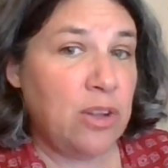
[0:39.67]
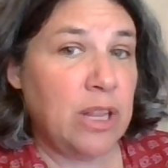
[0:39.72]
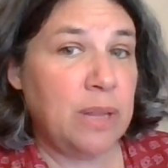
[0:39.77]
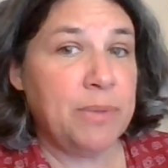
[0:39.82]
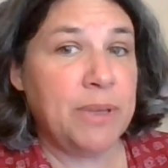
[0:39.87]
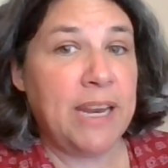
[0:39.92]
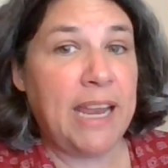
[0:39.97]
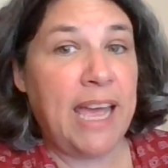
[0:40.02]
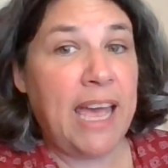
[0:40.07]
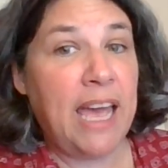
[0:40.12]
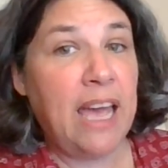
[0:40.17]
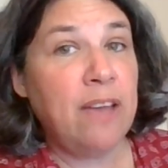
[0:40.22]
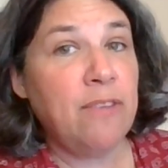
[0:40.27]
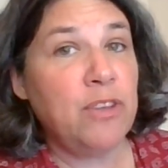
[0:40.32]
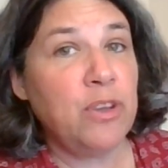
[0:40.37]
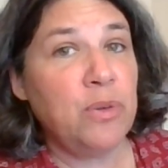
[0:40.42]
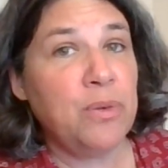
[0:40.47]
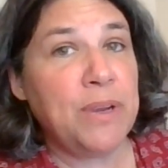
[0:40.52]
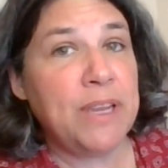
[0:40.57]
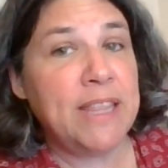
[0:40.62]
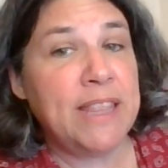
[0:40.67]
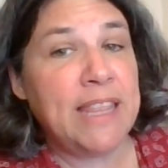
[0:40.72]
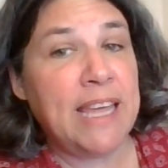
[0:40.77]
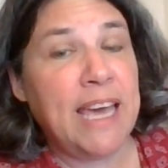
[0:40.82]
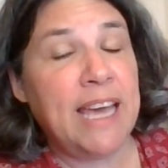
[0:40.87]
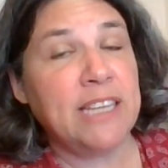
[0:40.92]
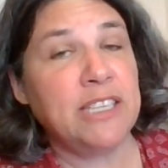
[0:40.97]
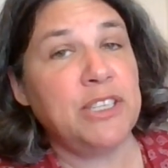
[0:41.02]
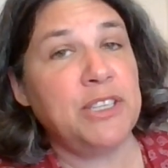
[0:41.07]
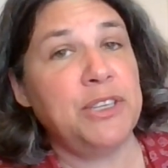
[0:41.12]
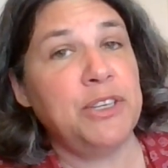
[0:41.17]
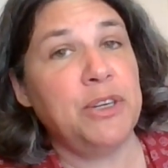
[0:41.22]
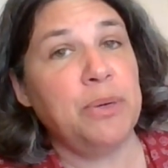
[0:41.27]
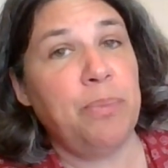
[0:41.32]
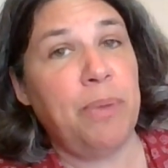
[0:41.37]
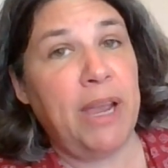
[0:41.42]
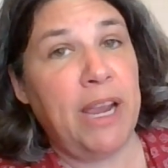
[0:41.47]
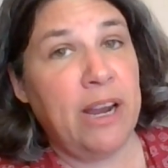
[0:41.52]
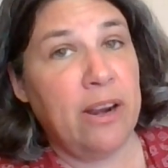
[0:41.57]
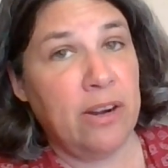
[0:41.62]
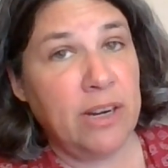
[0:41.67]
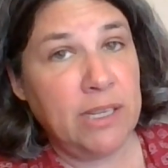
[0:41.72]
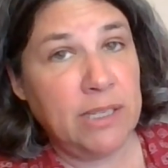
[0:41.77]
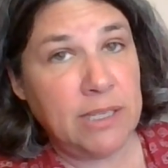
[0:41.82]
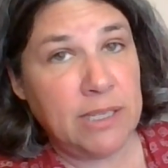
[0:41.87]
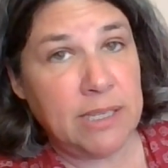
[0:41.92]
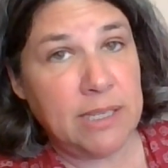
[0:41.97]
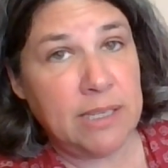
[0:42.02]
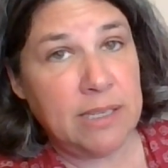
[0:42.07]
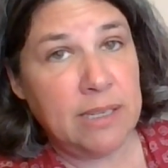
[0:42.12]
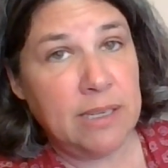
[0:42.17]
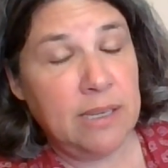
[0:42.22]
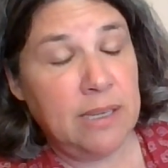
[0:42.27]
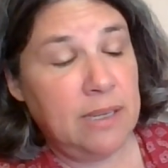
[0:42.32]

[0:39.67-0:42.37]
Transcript: I'm going to have you read that to your parents.